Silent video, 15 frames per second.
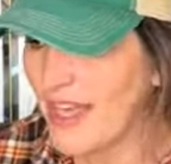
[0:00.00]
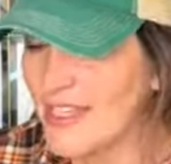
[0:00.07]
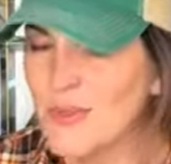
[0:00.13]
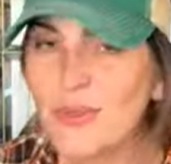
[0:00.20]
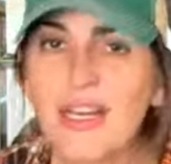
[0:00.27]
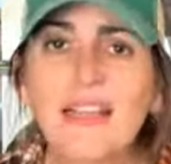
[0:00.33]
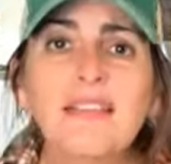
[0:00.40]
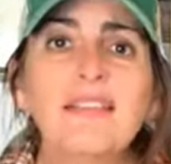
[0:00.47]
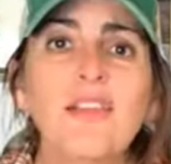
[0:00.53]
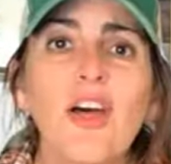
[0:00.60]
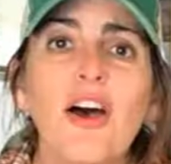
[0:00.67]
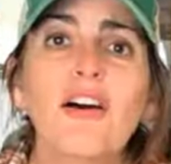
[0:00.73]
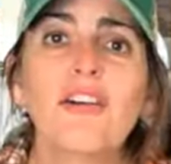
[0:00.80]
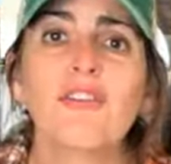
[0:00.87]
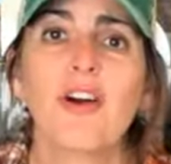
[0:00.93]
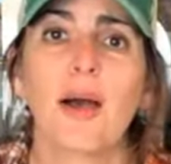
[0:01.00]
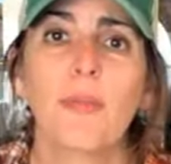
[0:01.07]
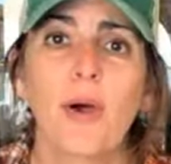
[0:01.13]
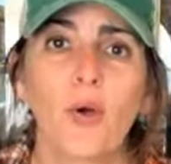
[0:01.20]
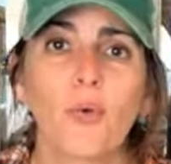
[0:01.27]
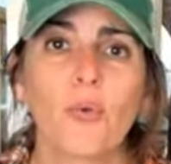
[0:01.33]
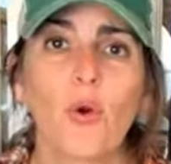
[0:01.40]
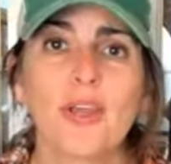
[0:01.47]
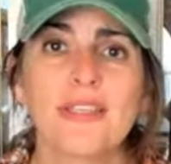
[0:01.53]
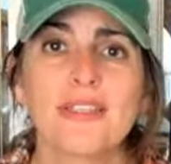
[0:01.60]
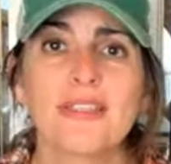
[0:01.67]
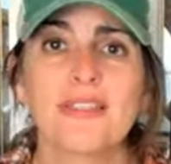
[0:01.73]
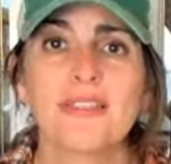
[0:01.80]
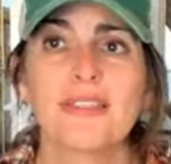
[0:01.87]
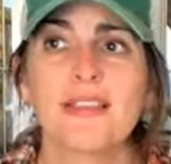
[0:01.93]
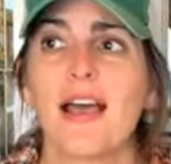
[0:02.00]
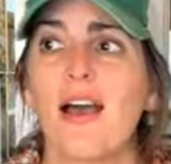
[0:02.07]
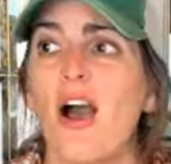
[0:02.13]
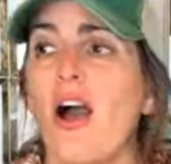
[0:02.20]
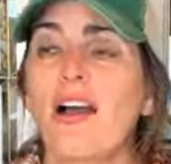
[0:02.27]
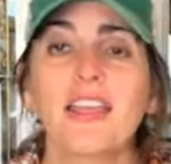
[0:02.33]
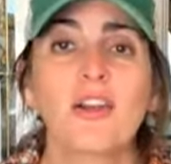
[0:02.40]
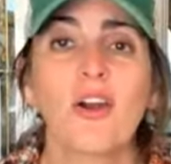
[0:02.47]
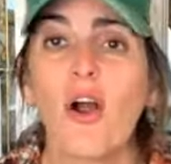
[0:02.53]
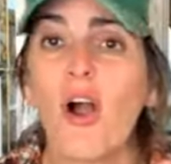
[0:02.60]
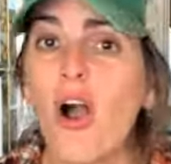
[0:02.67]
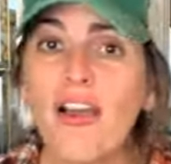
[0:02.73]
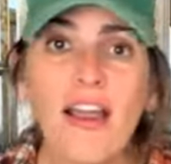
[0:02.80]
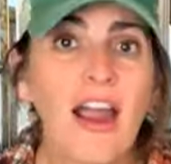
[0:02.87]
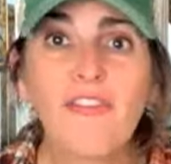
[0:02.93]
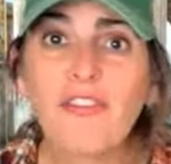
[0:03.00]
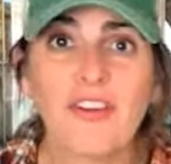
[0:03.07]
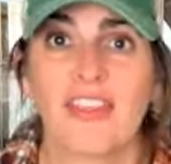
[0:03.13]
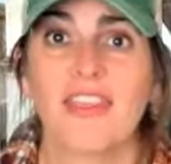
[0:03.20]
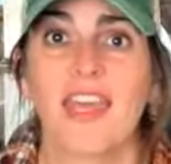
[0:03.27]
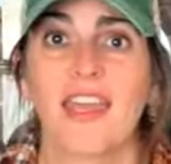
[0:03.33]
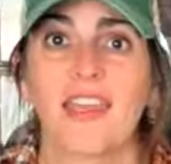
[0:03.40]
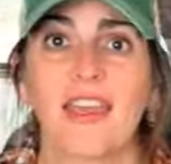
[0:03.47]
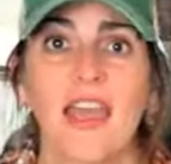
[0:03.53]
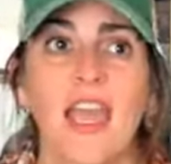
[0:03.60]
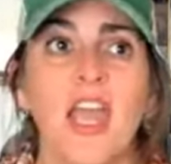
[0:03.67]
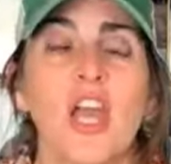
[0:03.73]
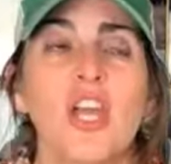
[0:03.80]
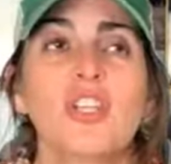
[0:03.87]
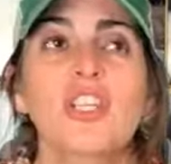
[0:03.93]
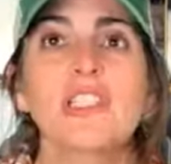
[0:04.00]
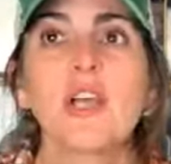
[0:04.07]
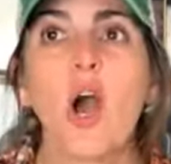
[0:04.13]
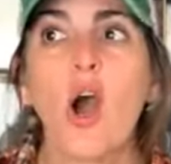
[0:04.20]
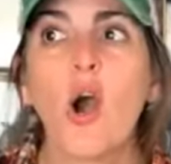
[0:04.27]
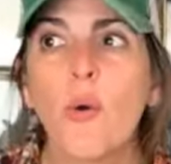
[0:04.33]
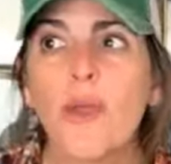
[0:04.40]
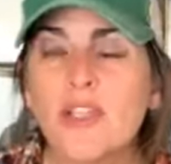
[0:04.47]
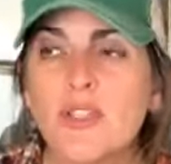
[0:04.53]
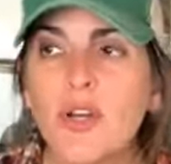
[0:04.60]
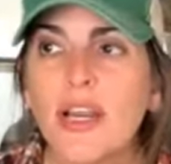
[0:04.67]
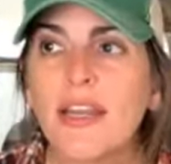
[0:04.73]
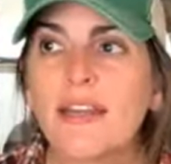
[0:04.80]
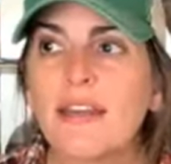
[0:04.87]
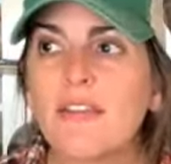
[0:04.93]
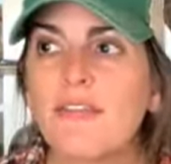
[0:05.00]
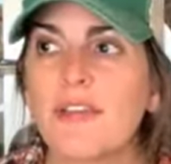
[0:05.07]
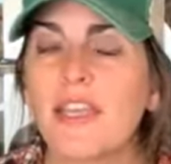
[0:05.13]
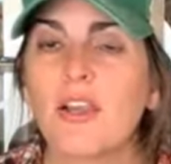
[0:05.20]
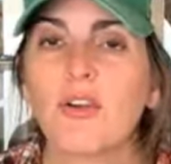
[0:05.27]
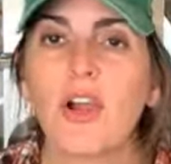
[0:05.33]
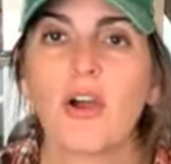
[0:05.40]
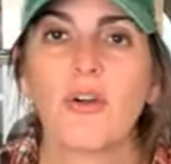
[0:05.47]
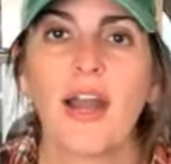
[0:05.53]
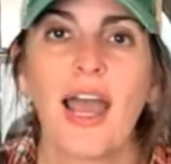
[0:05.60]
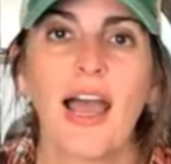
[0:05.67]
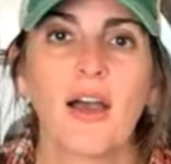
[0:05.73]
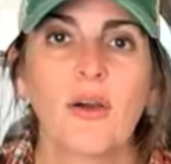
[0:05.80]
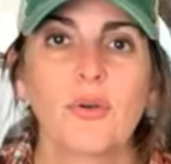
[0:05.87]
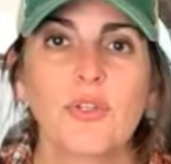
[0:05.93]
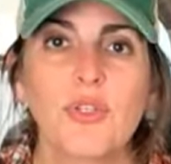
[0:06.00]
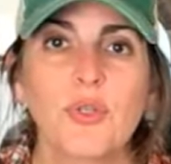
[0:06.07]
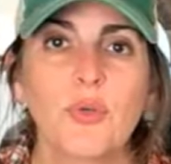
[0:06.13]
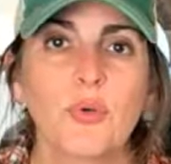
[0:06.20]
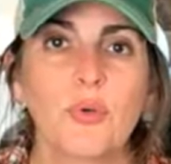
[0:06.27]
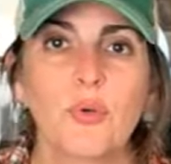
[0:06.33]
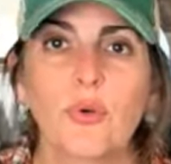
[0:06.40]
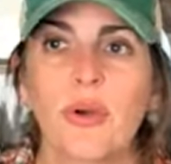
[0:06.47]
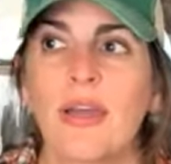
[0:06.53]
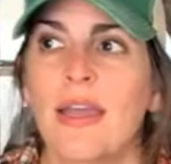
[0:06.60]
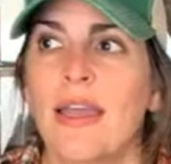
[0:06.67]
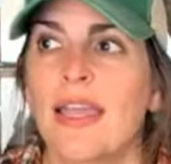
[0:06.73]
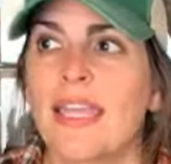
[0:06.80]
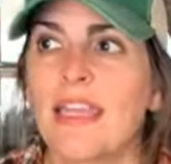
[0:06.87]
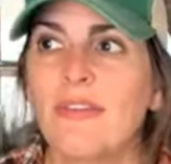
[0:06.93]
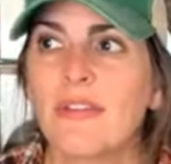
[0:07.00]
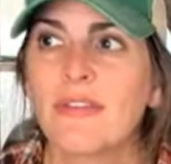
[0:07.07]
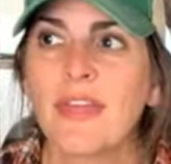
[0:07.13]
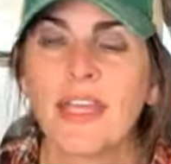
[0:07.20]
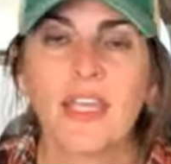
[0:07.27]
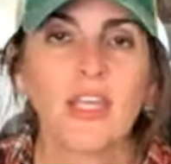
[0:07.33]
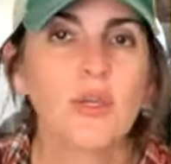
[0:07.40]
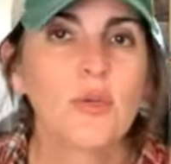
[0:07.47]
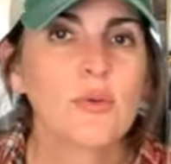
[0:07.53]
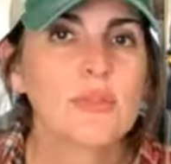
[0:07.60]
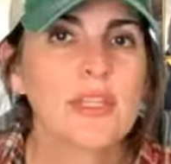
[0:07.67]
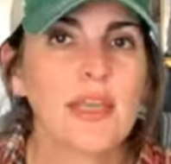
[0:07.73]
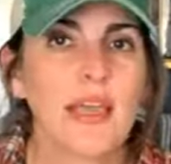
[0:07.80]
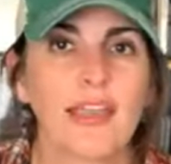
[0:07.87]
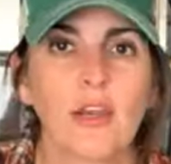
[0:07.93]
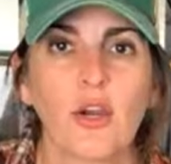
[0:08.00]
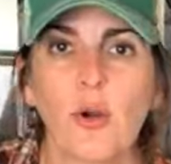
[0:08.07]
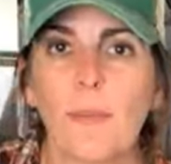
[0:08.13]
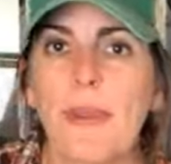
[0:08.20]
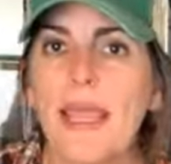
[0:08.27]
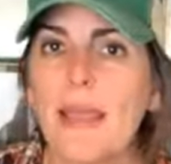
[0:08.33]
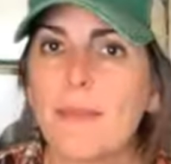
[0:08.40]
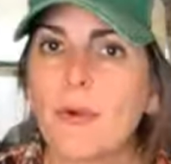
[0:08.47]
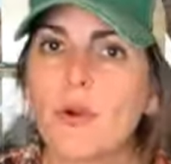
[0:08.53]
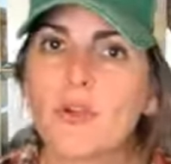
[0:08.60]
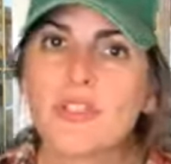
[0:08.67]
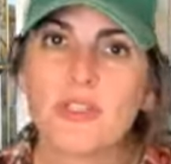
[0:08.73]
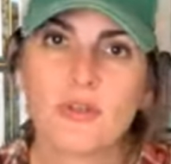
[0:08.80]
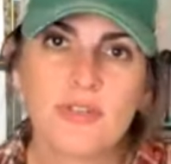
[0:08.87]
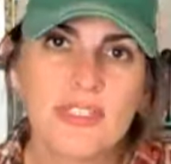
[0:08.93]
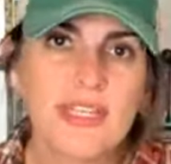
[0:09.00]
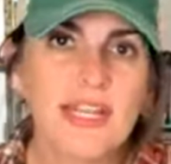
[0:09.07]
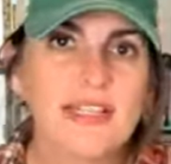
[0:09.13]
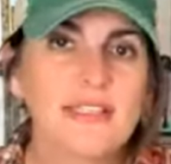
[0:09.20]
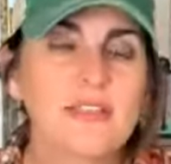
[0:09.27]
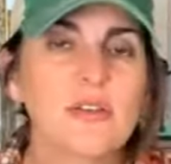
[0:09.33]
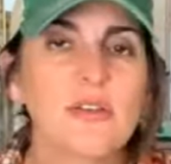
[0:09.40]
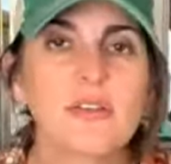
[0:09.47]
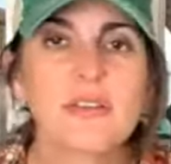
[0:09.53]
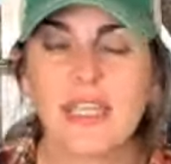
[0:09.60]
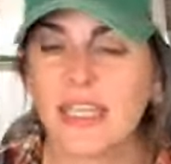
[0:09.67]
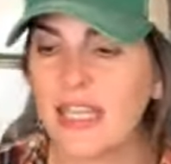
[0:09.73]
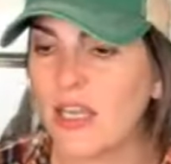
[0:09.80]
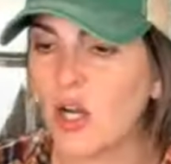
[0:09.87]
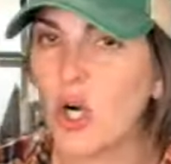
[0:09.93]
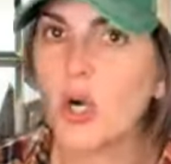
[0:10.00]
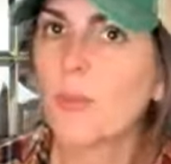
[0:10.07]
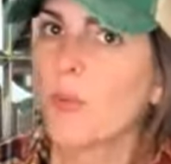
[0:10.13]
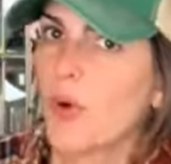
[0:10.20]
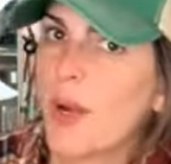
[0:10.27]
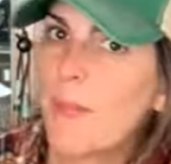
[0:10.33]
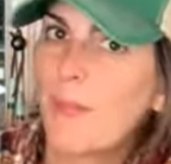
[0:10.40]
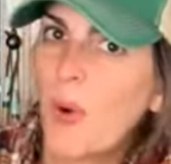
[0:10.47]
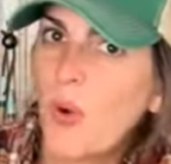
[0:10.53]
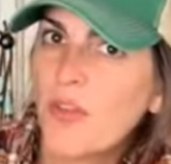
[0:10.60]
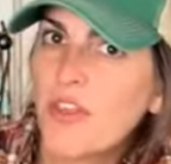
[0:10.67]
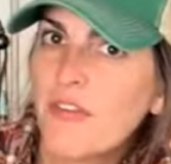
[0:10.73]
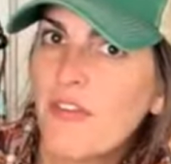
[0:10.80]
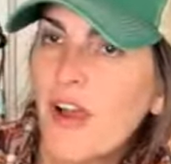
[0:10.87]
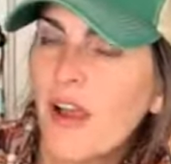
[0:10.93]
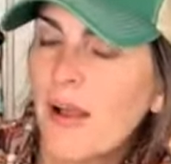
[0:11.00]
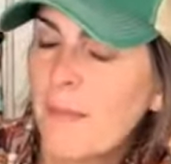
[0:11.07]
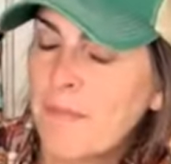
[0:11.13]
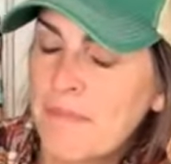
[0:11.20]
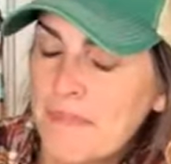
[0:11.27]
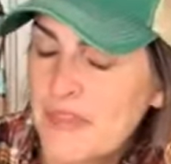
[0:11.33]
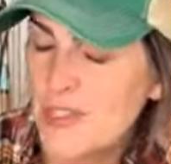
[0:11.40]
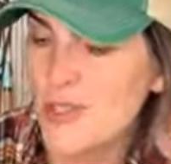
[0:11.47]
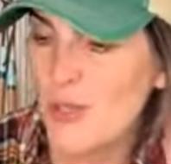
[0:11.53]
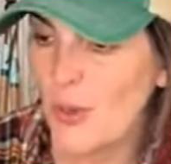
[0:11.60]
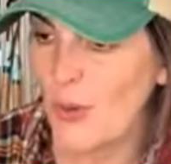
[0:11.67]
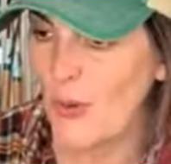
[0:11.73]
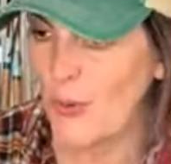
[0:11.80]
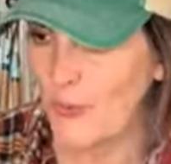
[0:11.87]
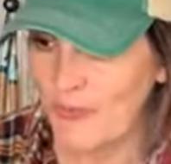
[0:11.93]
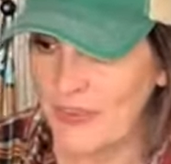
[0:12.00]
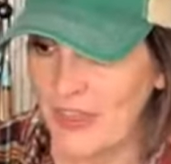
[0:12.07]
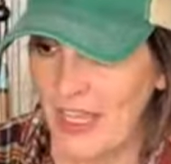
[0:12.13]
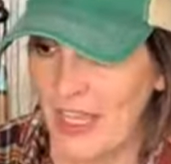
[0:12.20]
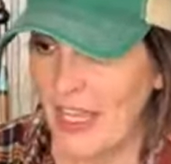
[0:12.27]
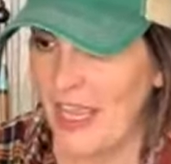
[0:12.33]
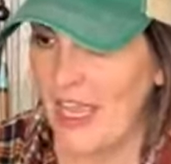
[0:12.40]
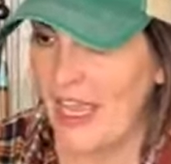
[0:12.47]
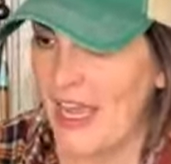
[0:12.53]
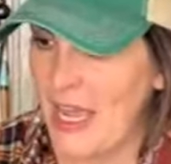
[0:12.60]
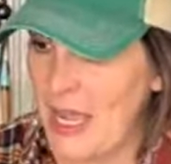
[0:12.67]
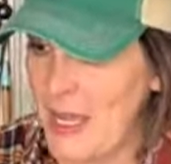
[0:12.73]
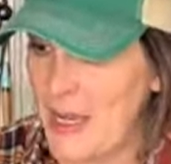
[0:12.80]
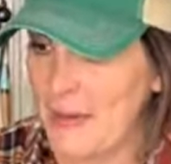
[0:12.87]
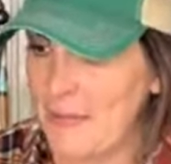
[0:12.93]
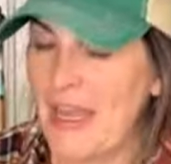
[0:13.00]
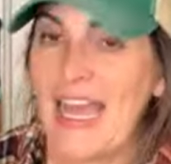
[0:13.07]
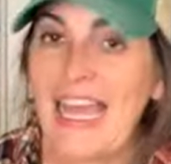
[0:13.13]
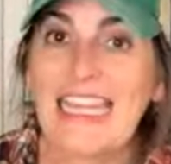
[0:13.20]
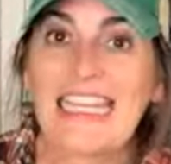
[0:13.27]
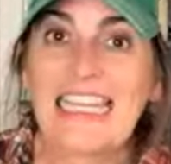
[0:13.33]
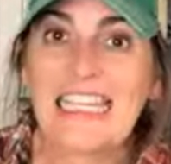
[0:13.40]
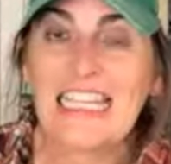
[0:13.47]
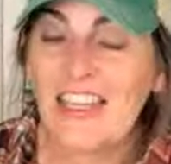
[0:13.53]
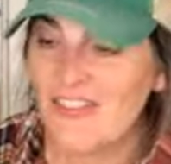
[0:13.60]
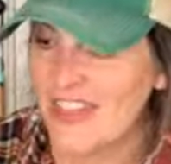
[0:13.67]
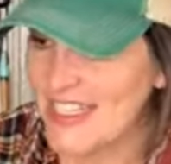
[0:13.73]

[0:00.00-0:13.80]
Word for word: that's what I love about Royce's, uh, you know, everything. She's always trying to figure out how to even like use like her papers and her stencils, like incorporate both of them. So um, I love